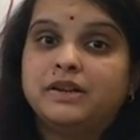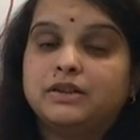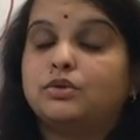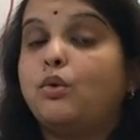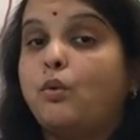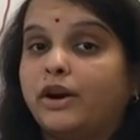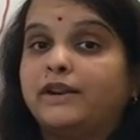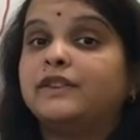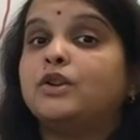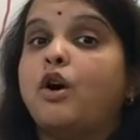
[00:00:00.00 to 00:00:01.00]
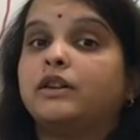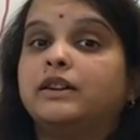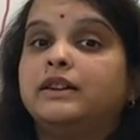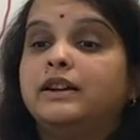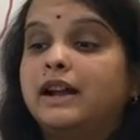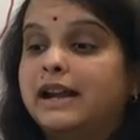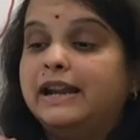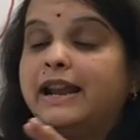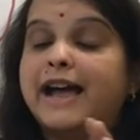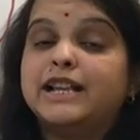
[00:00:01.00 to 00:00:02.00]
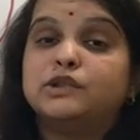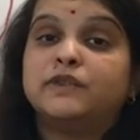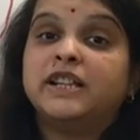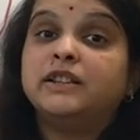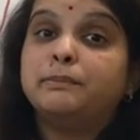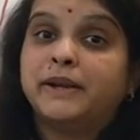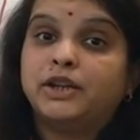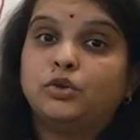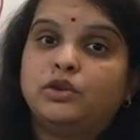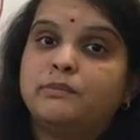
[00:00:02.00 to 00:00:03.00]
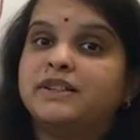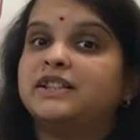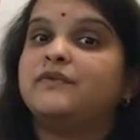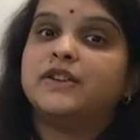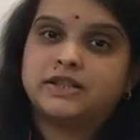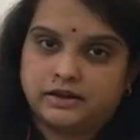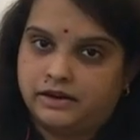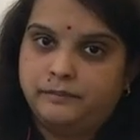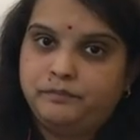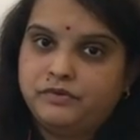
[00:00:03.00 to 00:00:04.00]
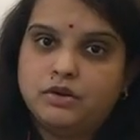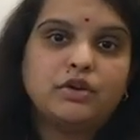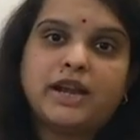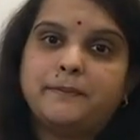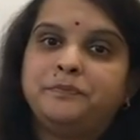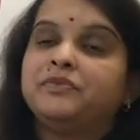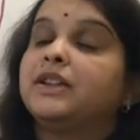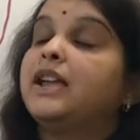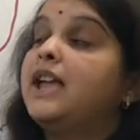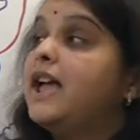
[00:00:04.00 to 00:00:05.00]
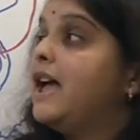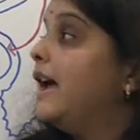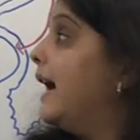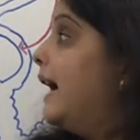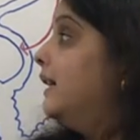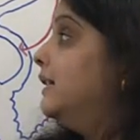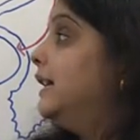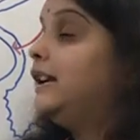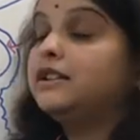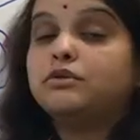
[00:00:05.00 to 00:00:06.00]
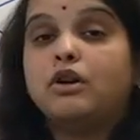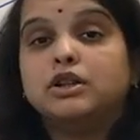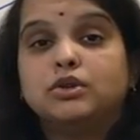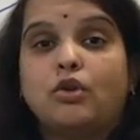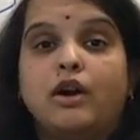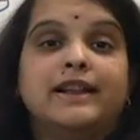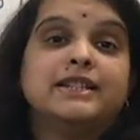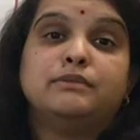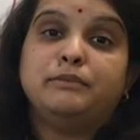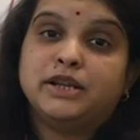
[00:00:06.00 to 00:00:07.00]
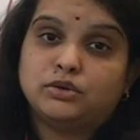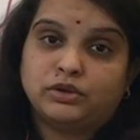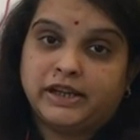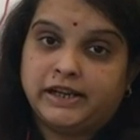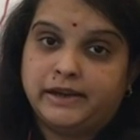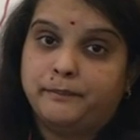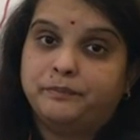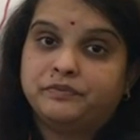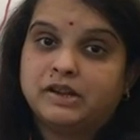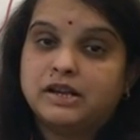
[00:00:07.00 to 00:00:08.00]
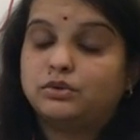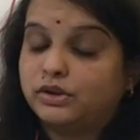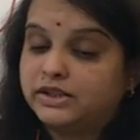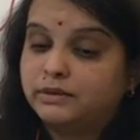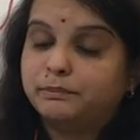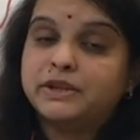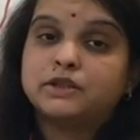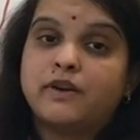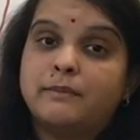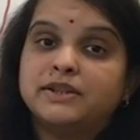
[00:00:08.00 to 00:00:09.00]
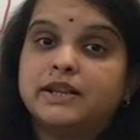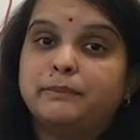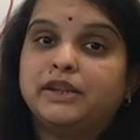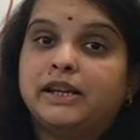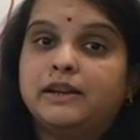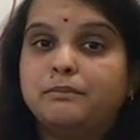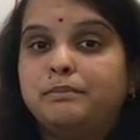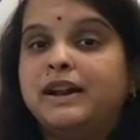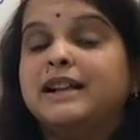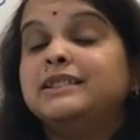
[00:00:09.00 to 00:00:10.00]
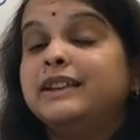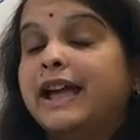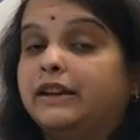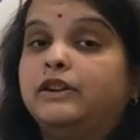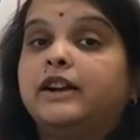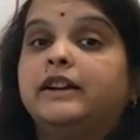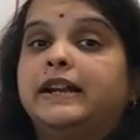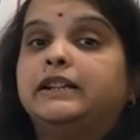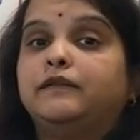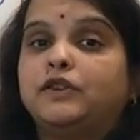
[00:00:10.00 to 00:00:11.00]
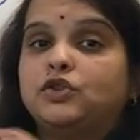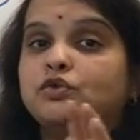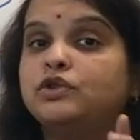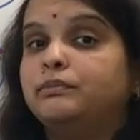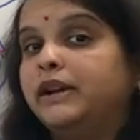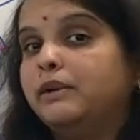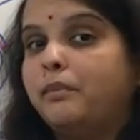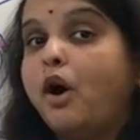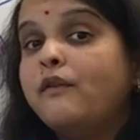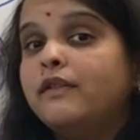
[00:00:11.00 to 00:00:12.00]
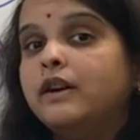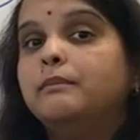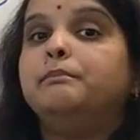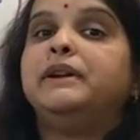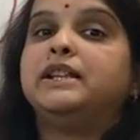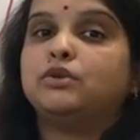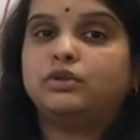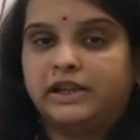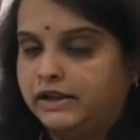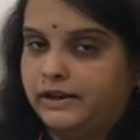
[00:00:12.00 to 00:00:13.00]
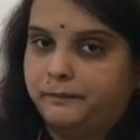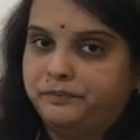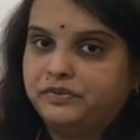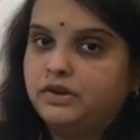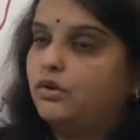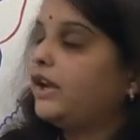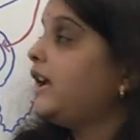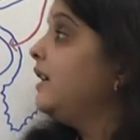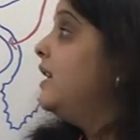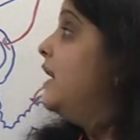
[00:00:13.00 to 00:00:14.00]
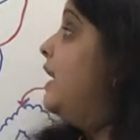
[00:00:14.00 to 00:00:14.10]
So whatever the organ lies within the peritoneum is the visceral, okay, and it is also called as mesothelium. So the simple squamous epithelium plus areolar connective tissues made up of mesothelium, okay.